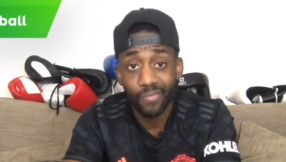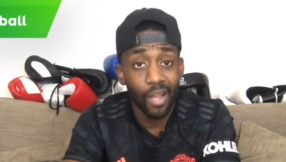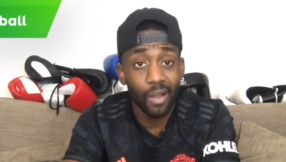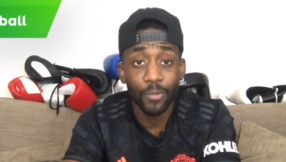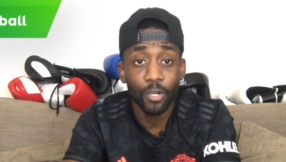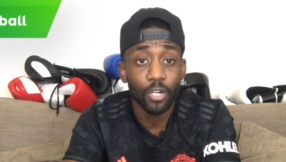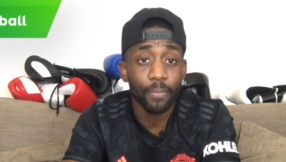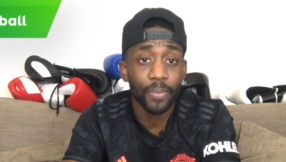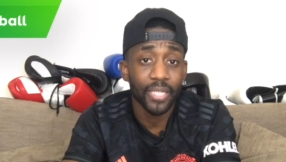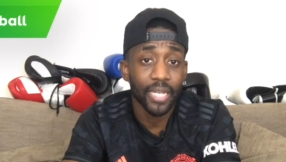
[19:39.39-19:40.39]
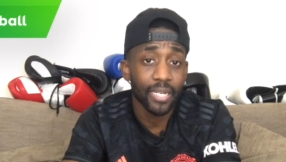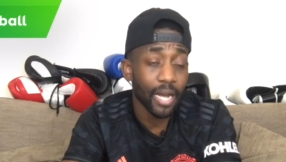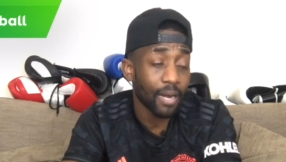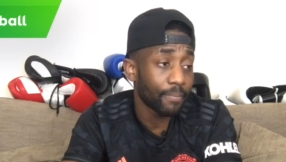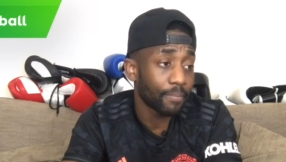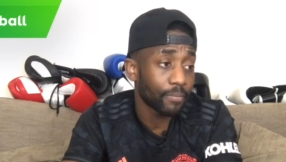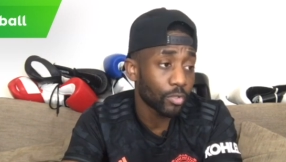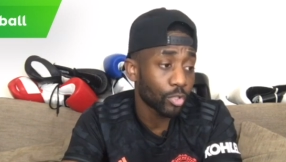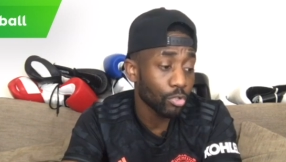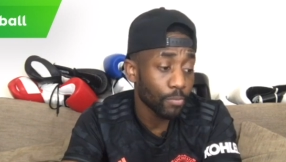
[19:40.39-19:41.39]
I'm not going to pretend that I'm
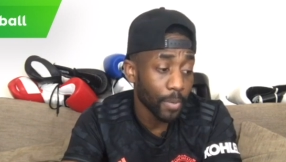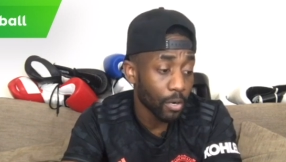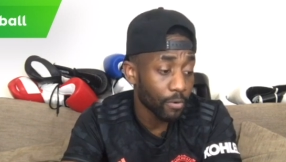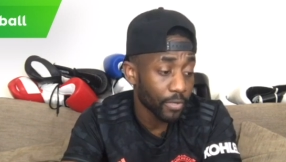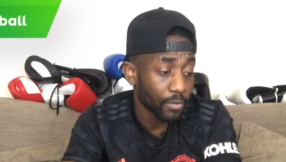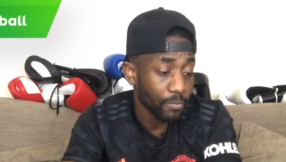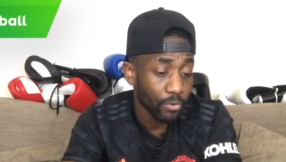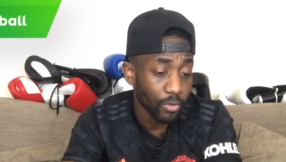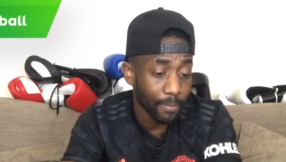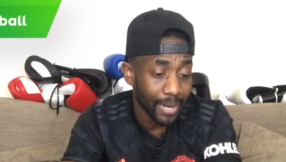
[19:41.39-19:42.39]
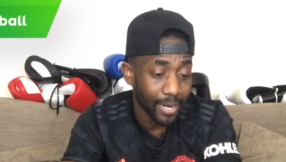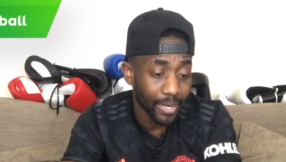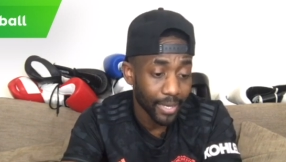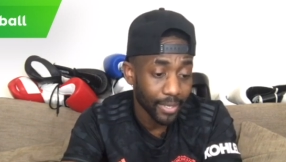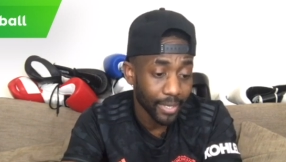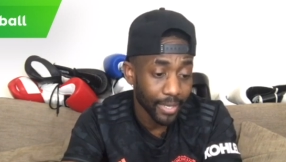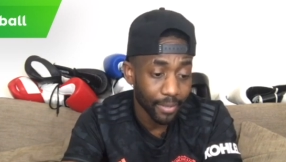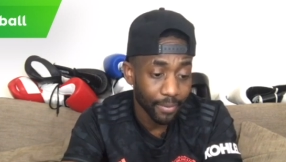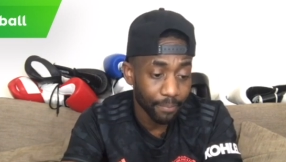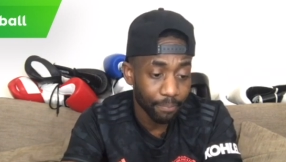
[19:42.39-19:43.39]
super over the moon about it,
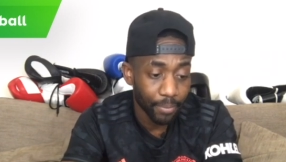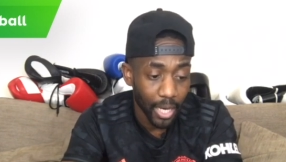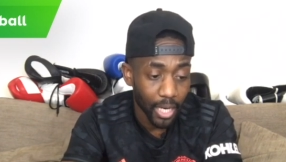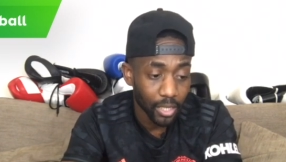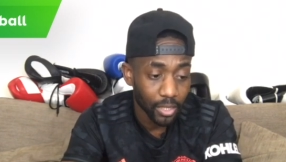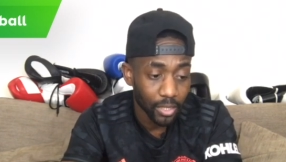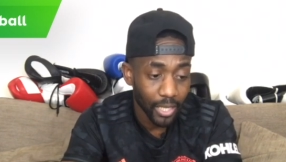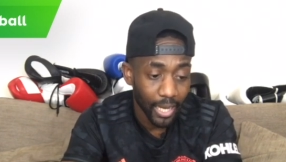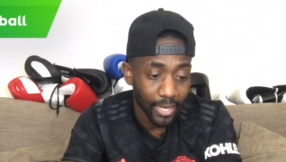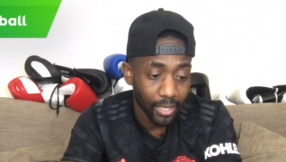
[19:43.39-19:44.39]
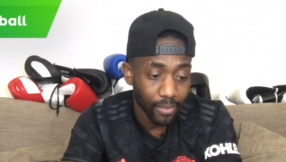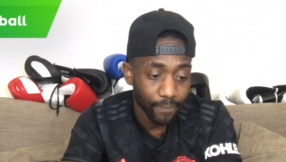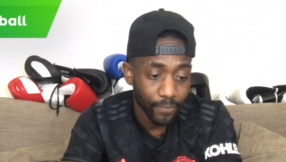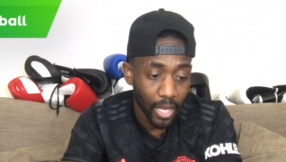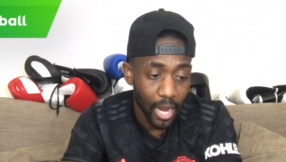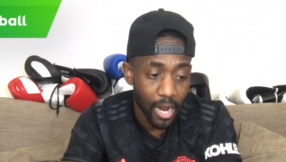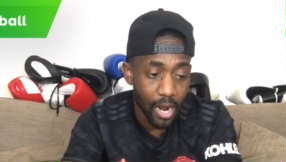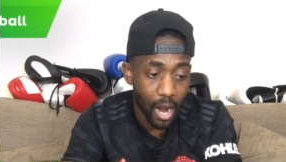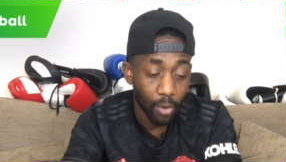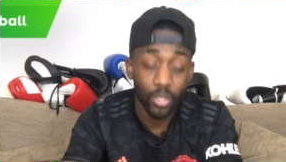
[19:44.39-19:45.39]
but like
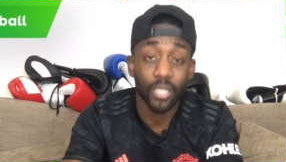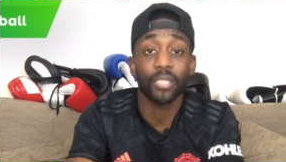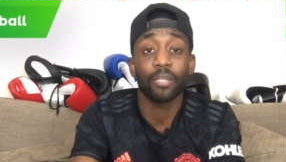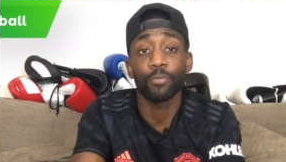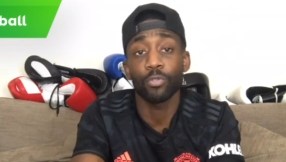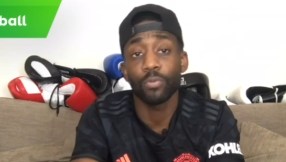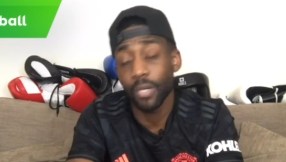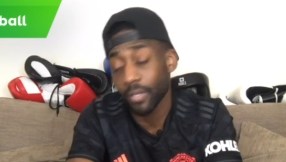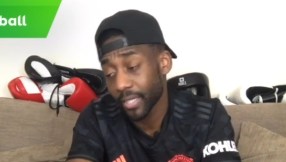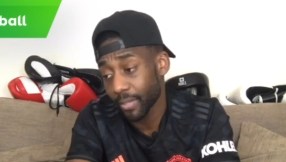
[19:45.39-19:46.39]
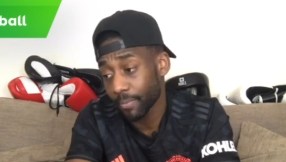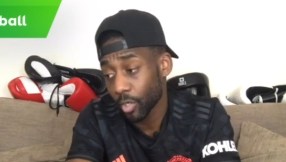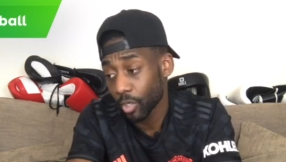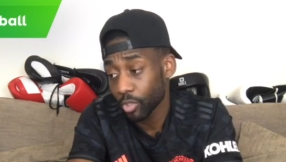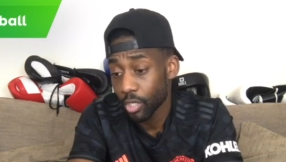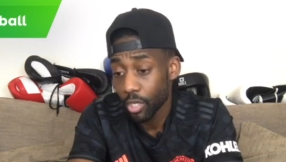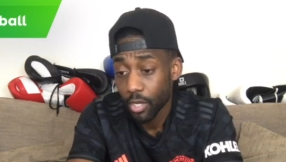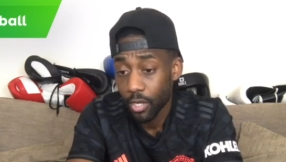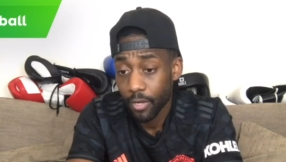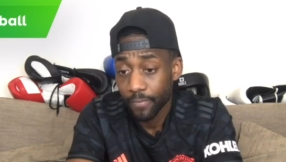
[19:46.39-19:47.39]
I want to see him do well in it because
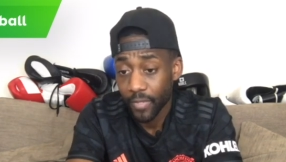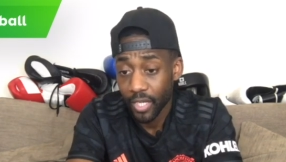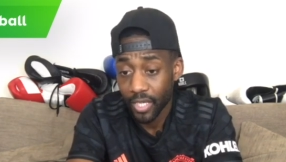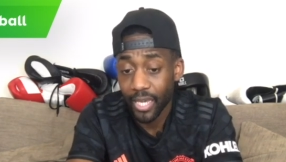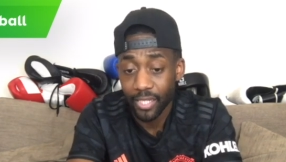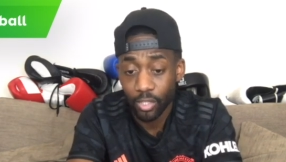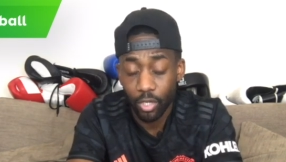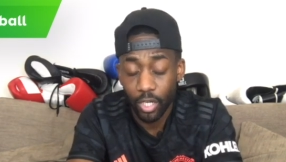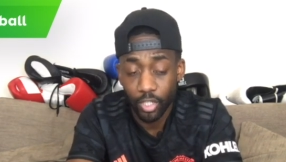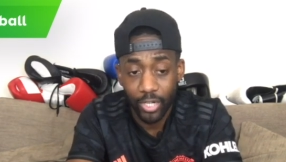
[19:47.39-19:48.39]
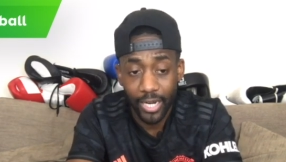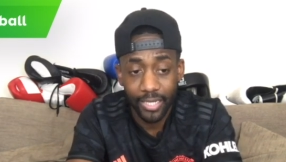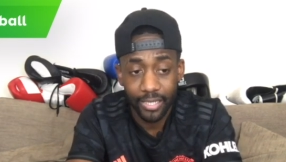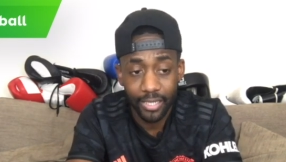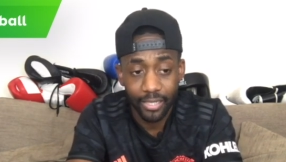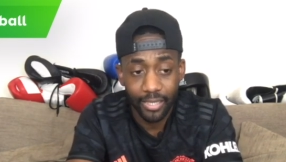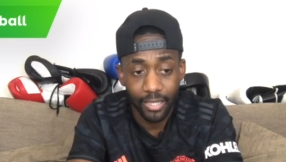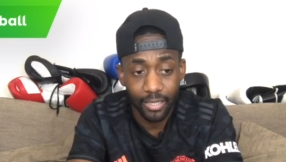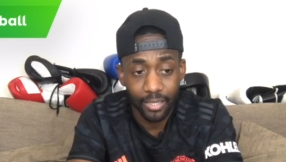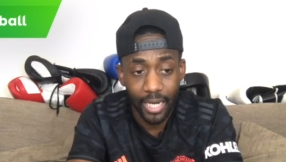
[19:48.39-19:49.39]
he has got a striker's
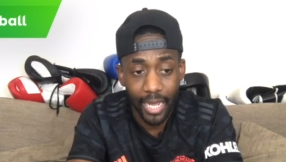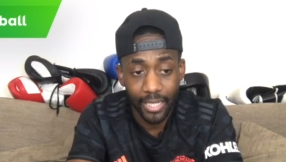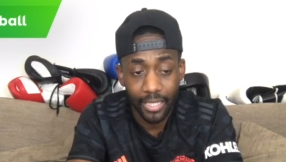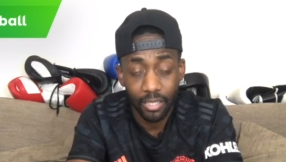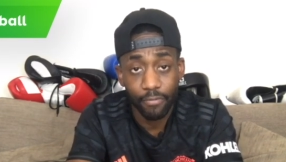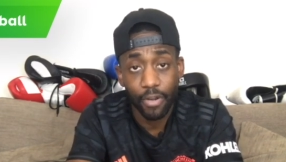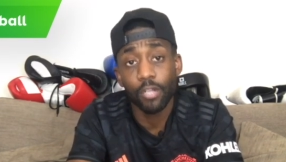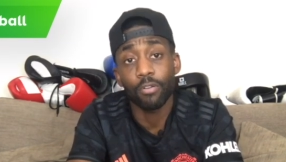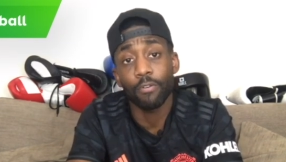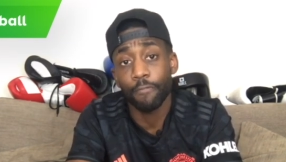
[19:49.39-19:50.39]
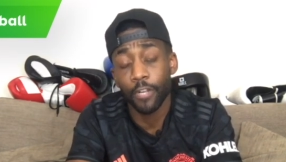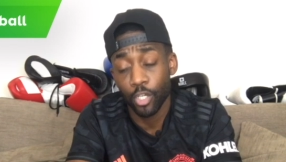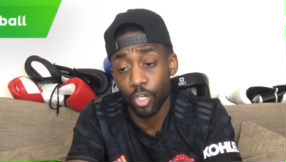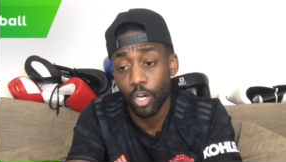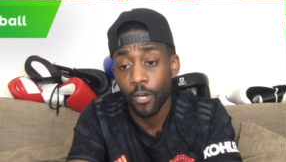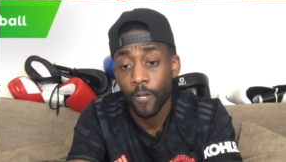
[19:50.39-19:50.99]
instinct. Like he's a very good finisher.